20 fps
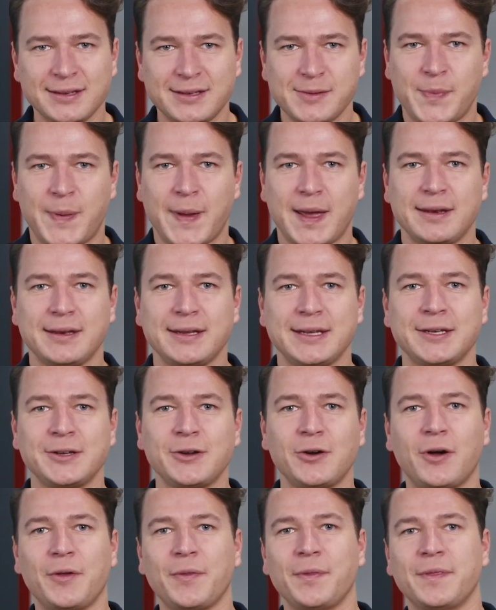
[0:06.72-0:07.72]

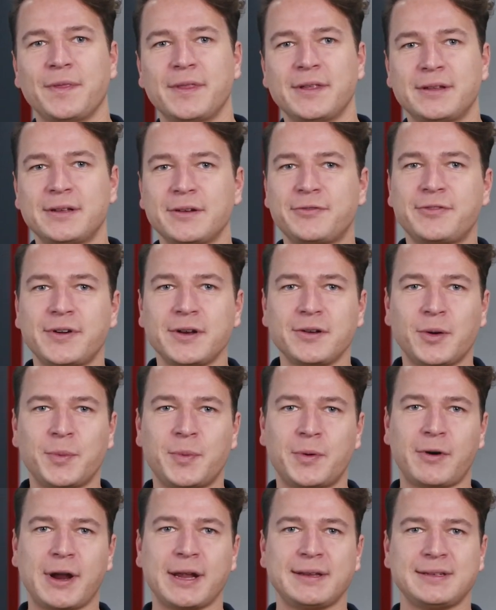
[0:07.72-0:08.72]
depending on the different
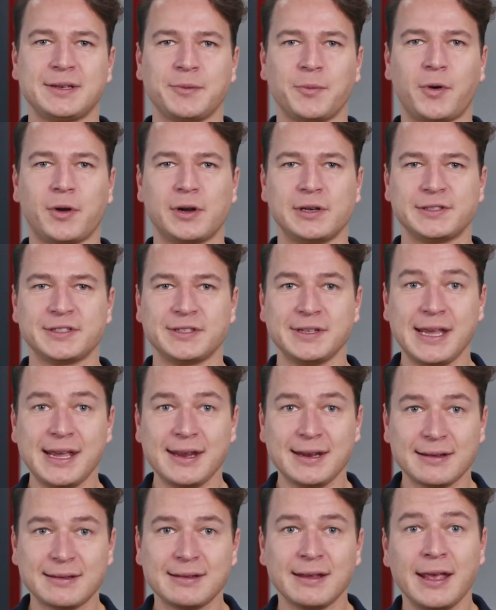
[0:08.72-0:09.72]
operating models
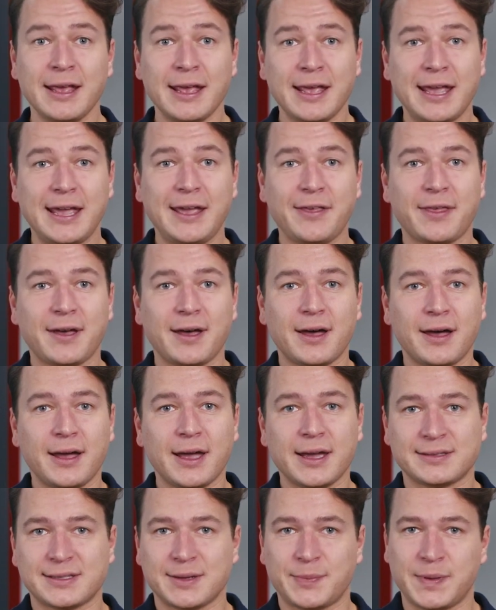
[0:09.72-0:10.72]
needed, either
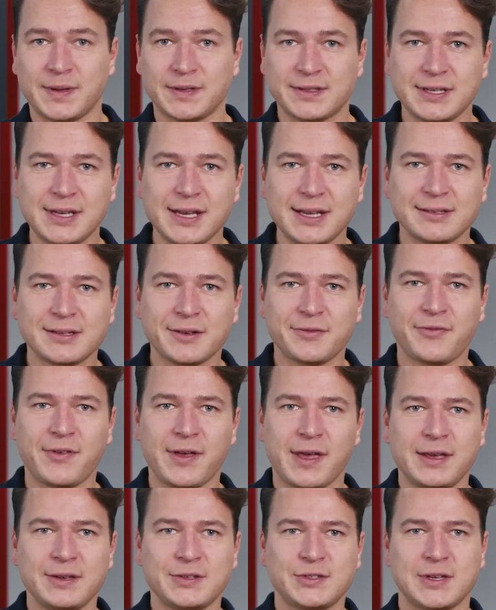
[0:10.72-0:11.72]
as a PC
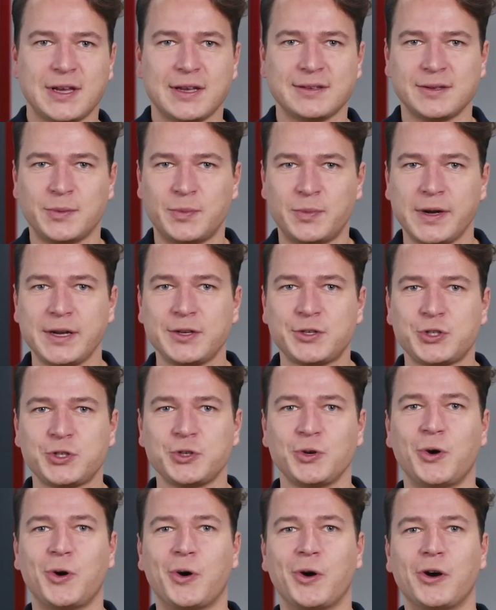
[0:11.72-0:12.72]
interface, as a bridge
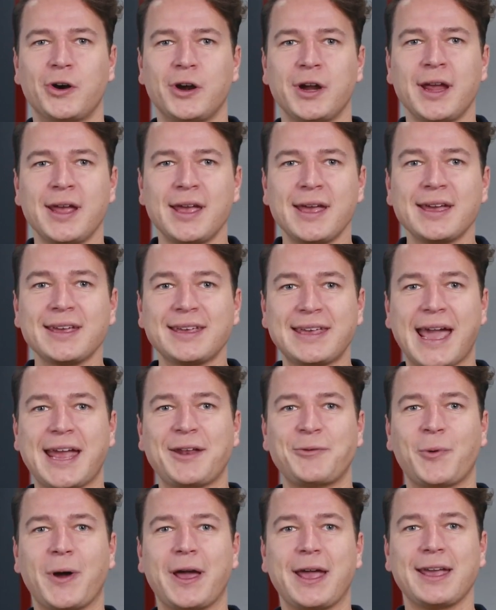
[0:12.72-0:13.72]
or
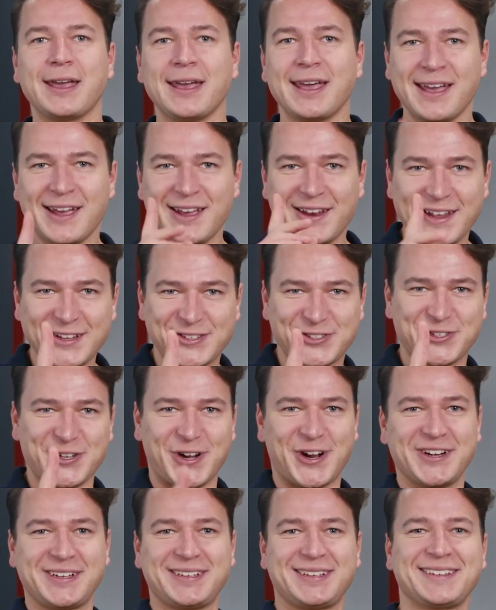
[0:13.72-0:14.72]
gateway. Let's
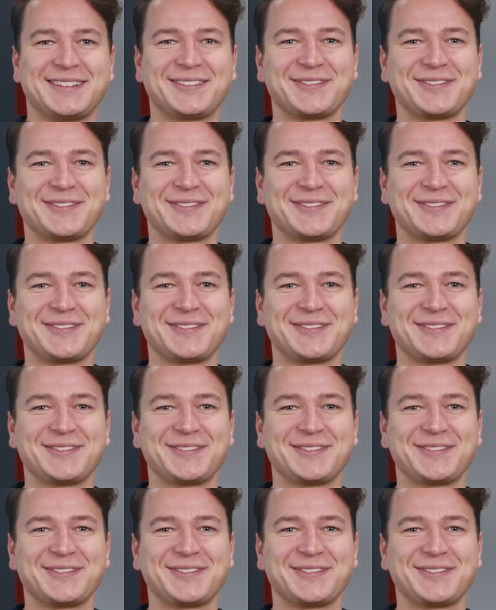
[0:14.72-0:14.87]
start.